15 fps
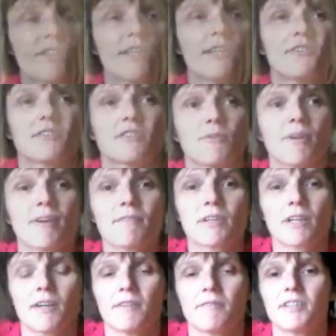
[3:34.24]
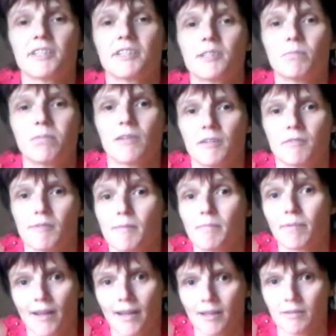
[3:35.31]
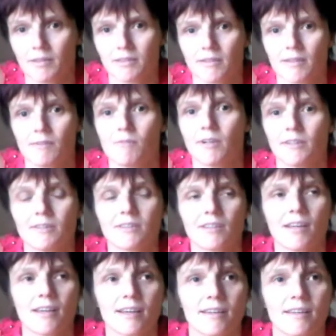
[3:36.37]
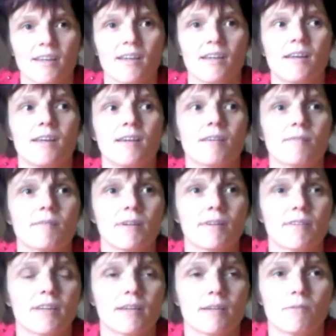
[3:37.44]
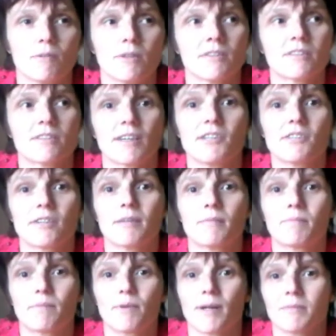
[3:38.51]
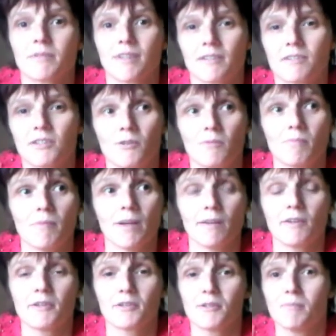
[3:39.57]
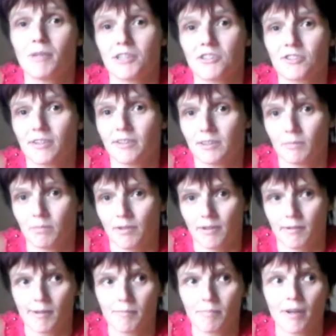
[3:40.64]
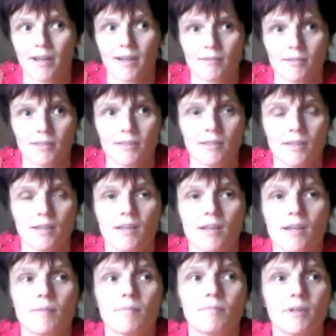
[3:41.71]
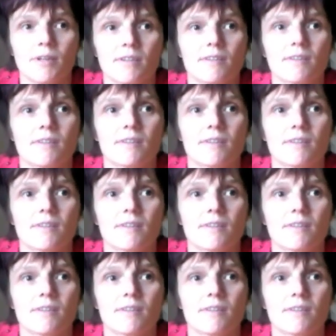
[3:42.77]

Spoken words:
Teachers don't have the kind of disciplinary powers that they once had. I mean, I think at one stage they perhaps had too much disciplinary power, but